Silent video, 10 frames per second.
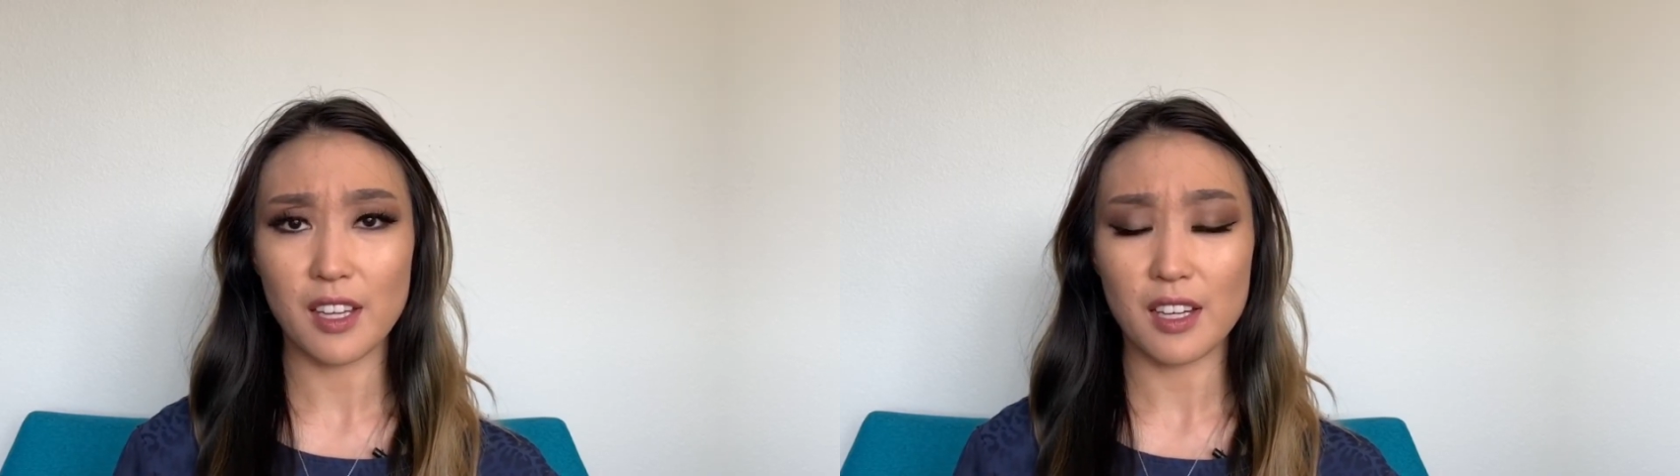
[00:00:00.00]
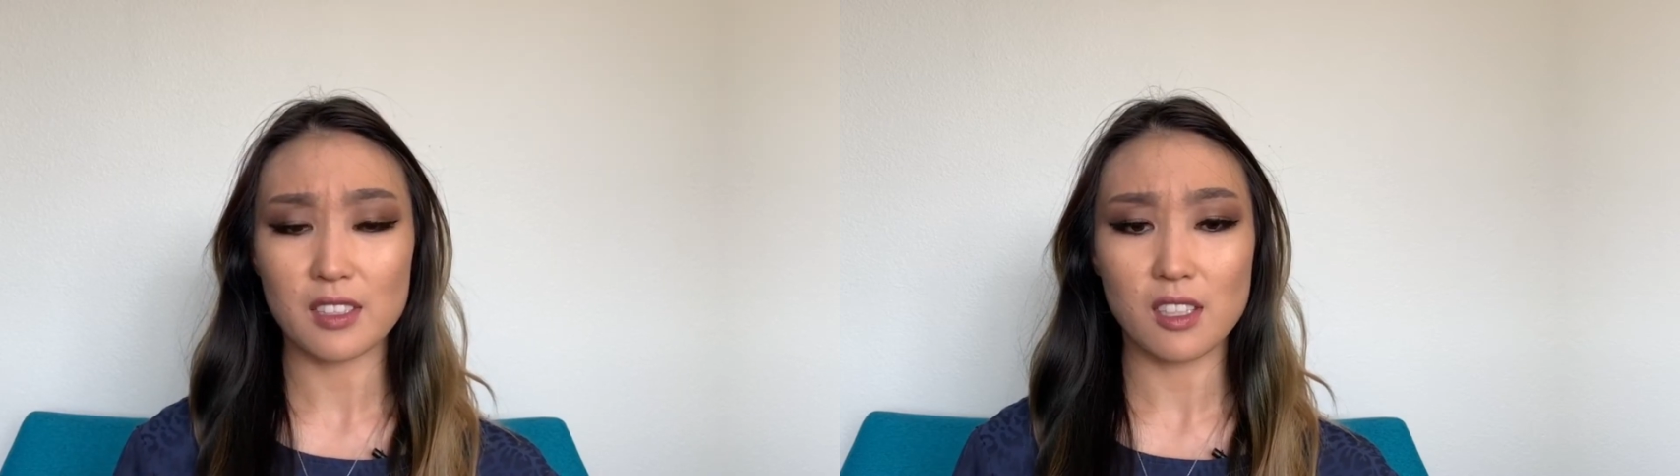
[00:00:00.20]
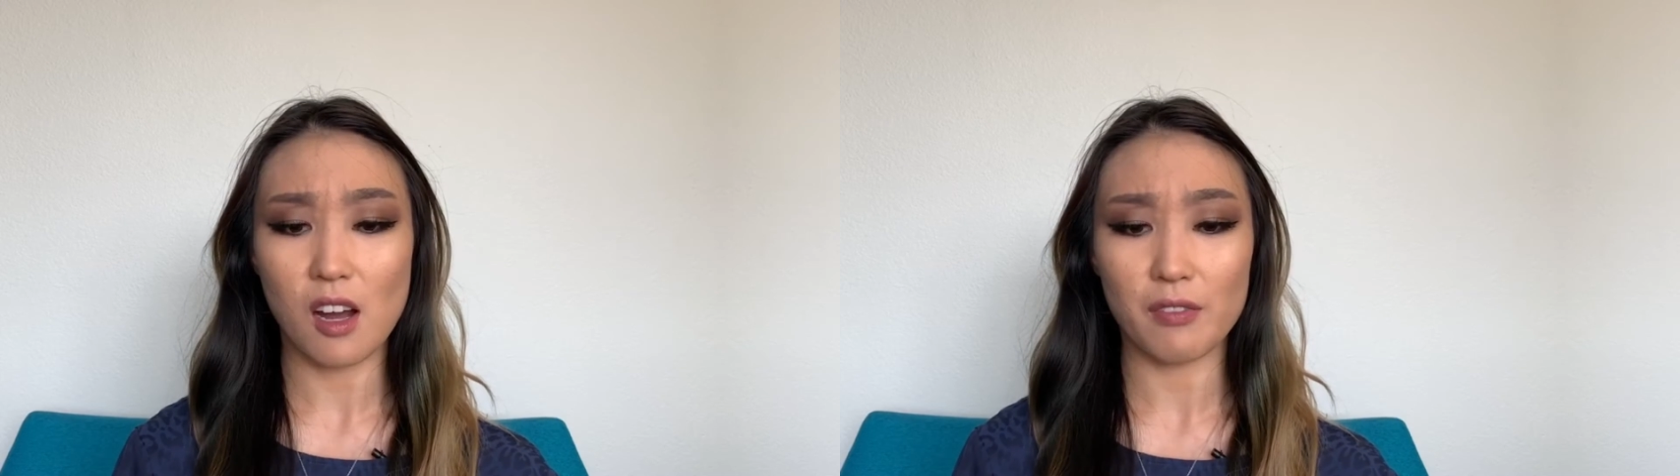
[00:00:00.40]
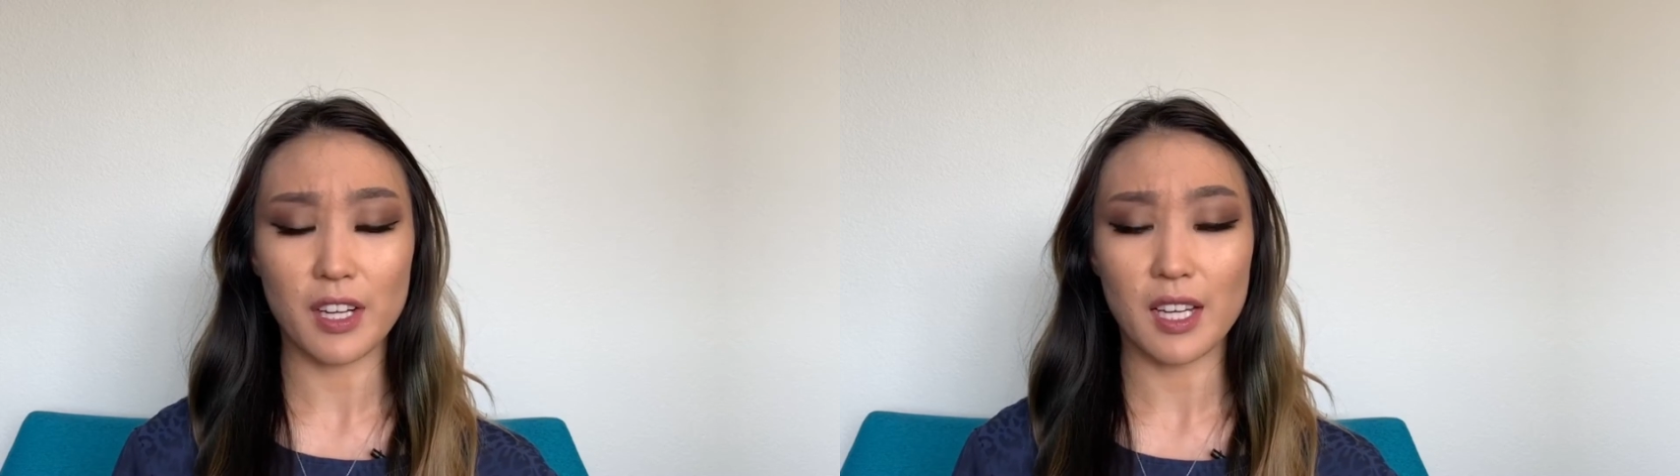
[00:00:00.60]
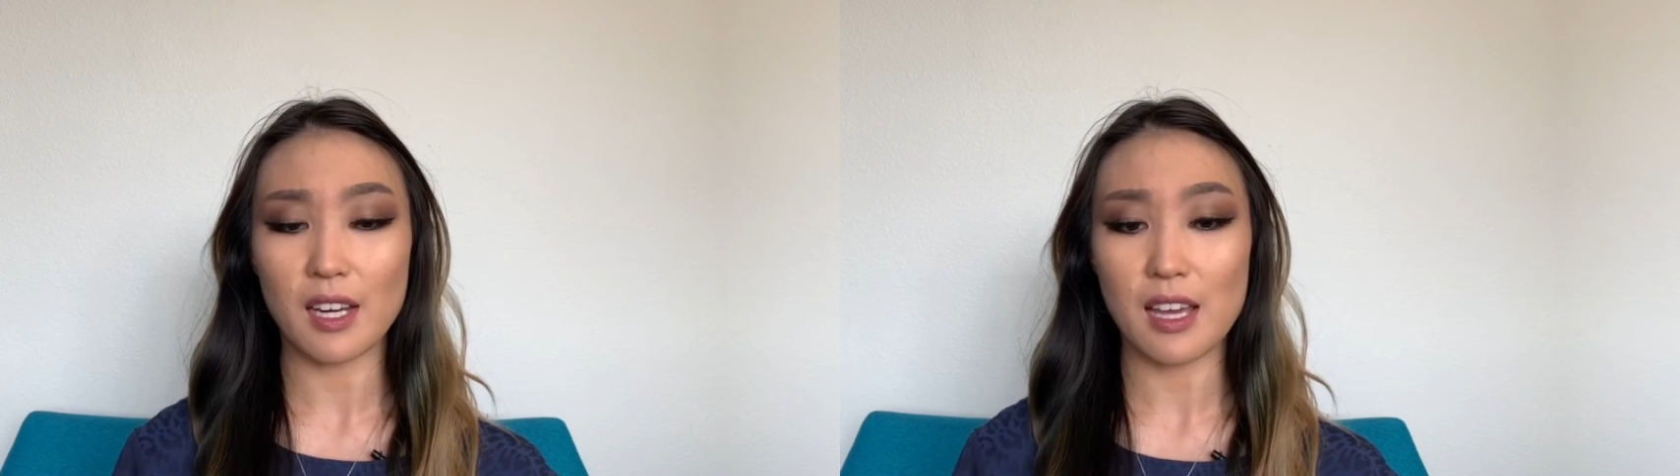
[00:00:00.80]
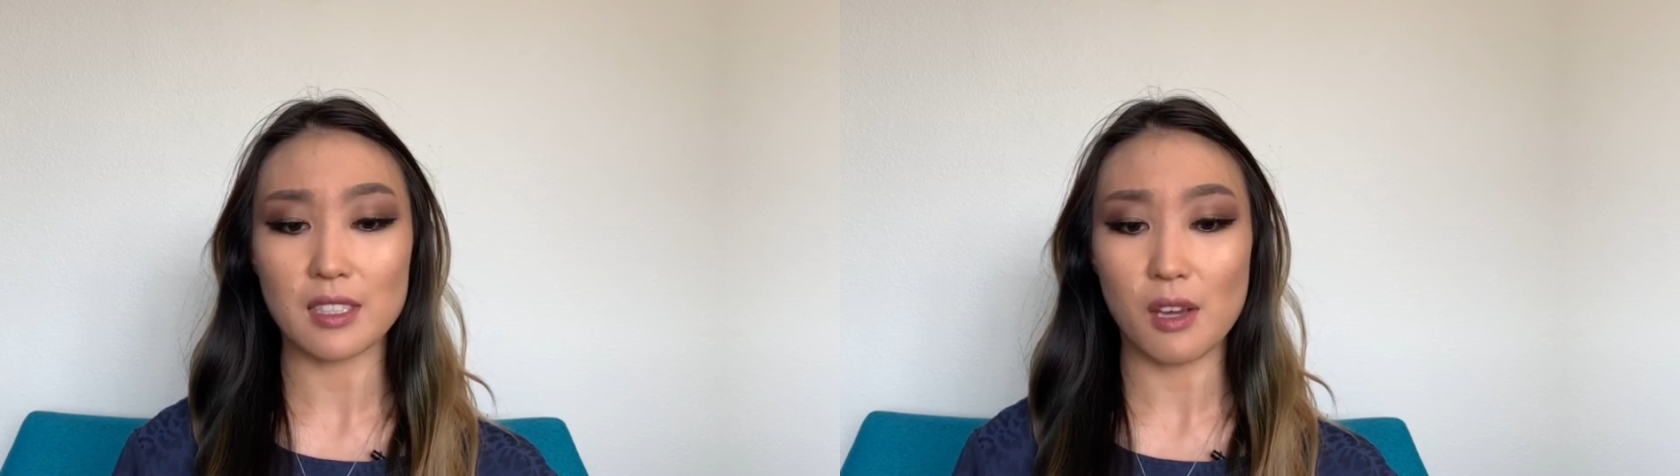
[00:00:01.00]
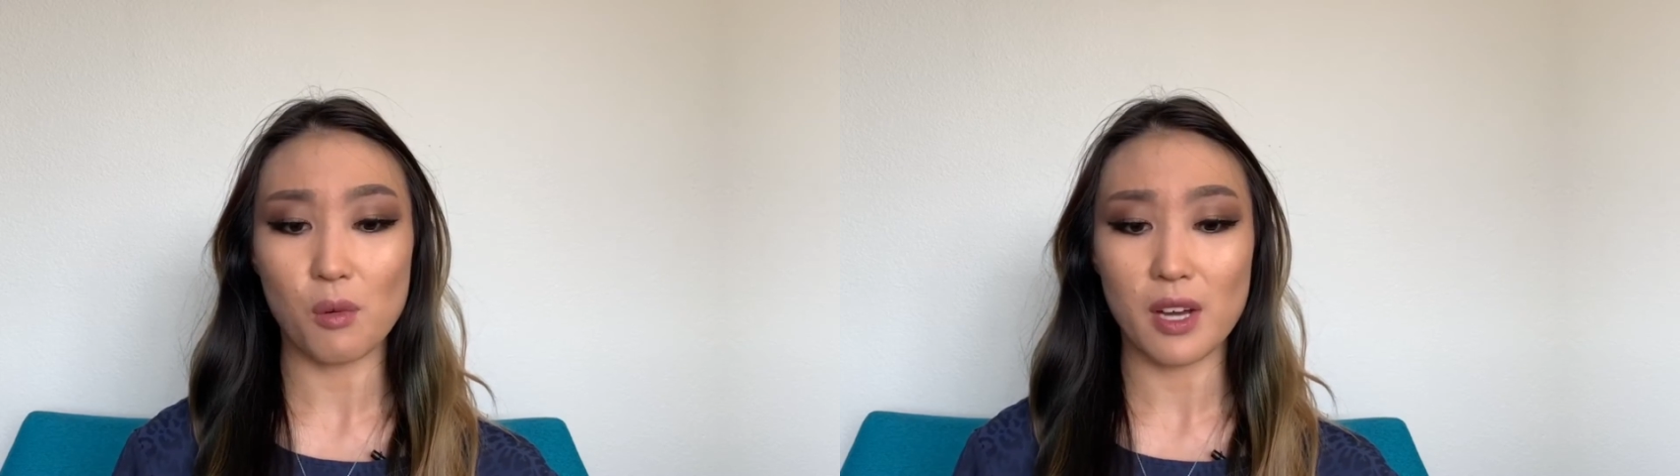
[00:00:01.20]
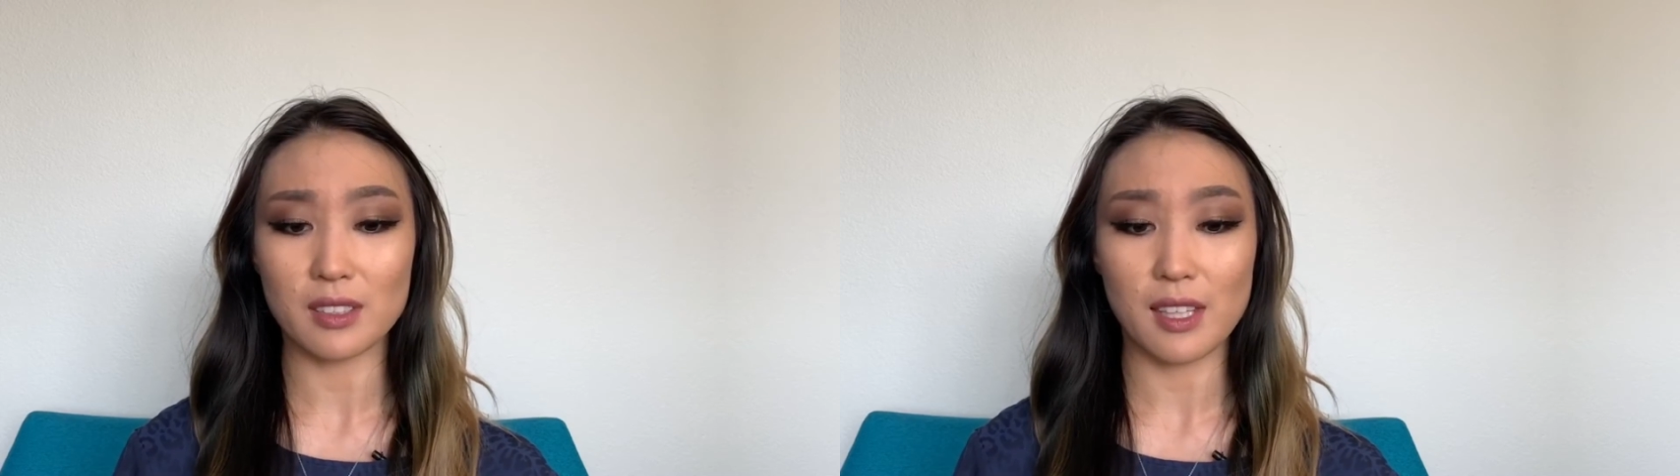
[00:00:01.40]
and as confident as I
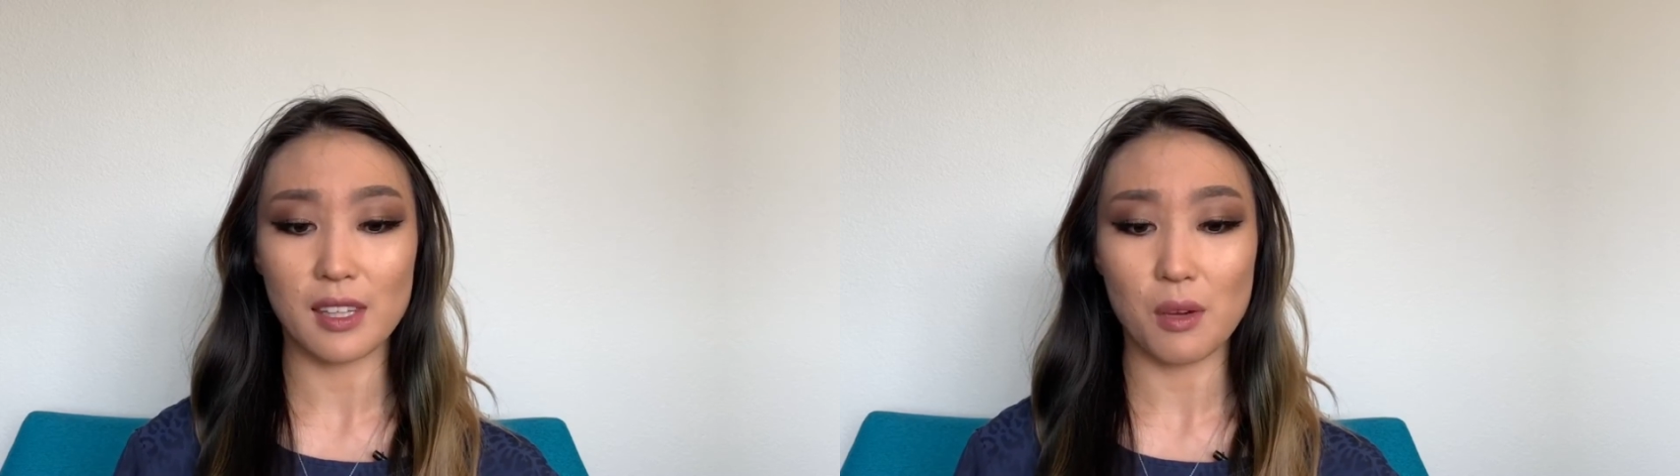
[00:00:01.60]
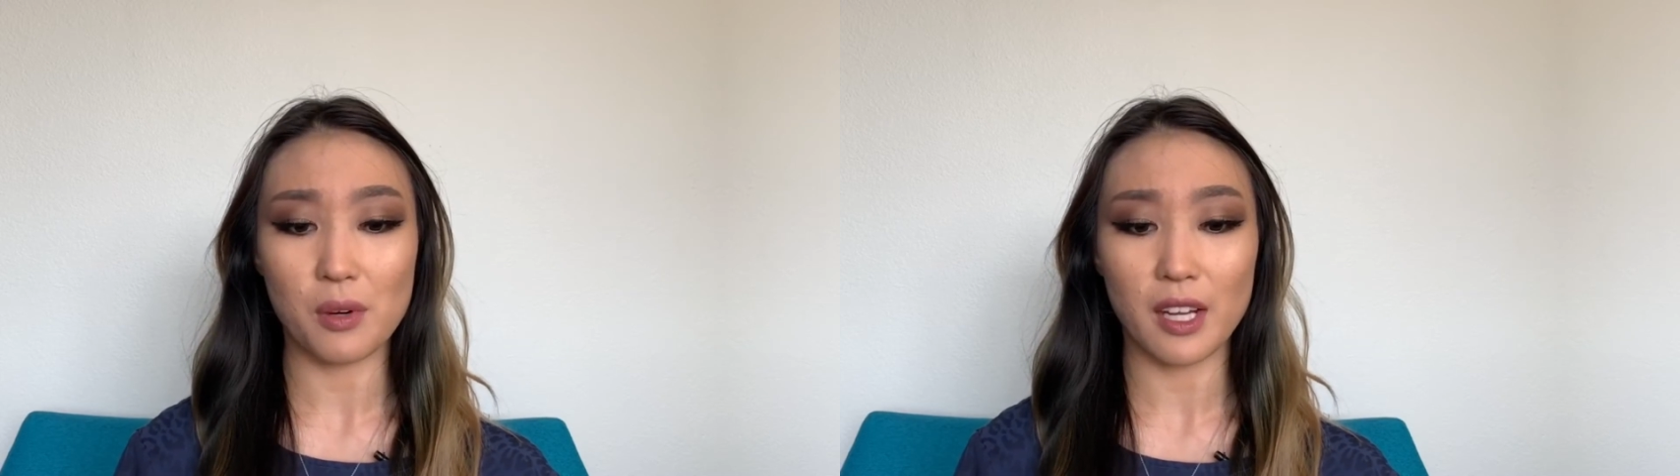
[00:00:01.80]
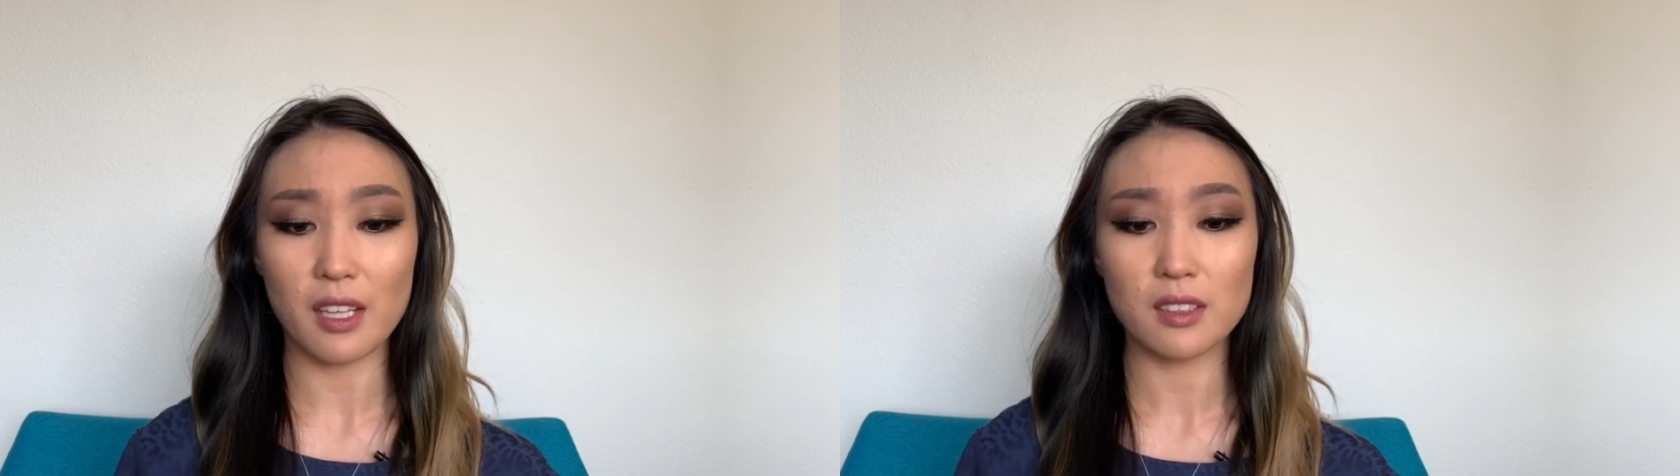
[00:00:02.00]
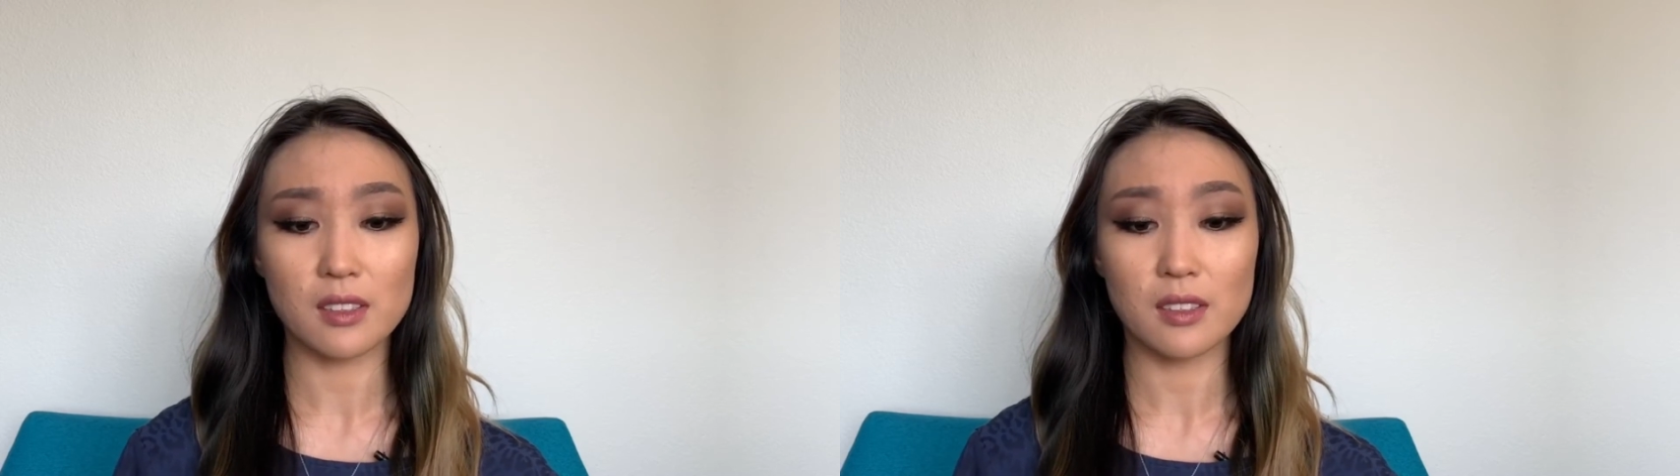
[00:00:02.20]
was that they wouldn't,